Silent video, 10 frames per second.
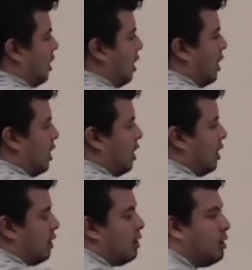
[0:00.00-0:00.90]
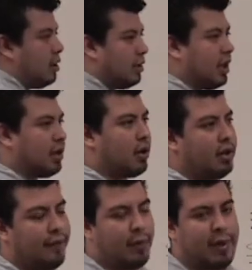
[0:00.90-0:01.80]

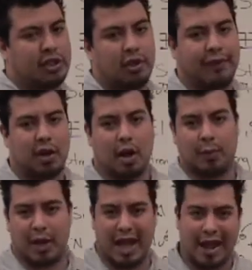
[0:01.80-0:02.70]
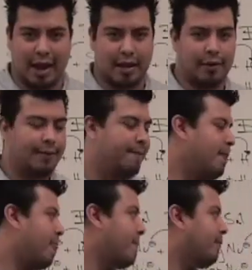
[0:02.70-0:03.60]
the formation of a carbocation,
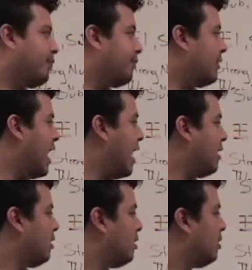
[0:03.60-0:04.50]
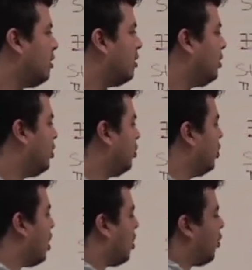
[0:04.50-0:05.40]
then you
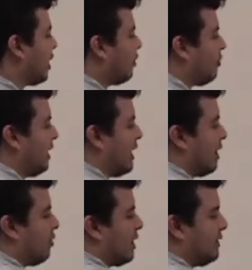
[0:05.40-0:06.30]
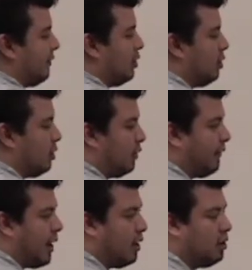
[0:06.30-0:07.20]
do not want a really aggressive
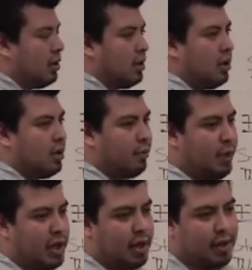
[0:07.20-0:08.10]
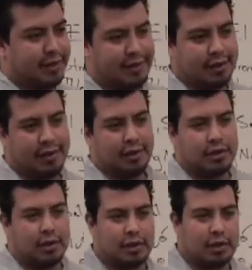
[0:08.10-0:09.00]
nucleophile, because
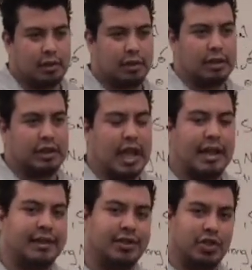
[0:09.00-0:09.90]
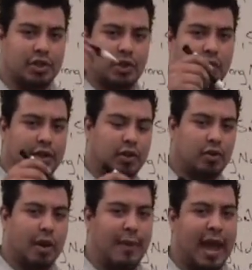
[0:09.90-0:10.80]
then it's just going to
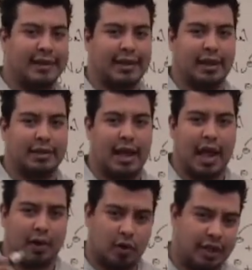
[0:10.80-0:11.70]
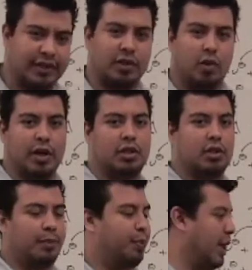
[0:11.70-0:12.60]
do a backside attack, or it's going
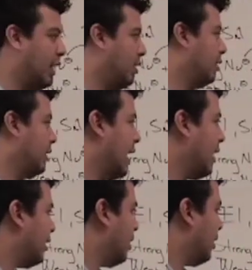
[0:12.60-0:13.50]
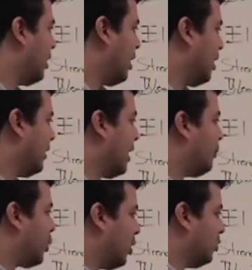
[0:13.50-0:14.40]
to pick
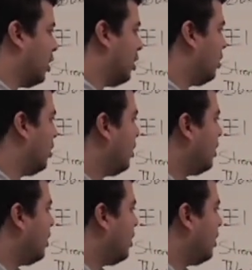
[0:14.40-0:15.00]
that proton.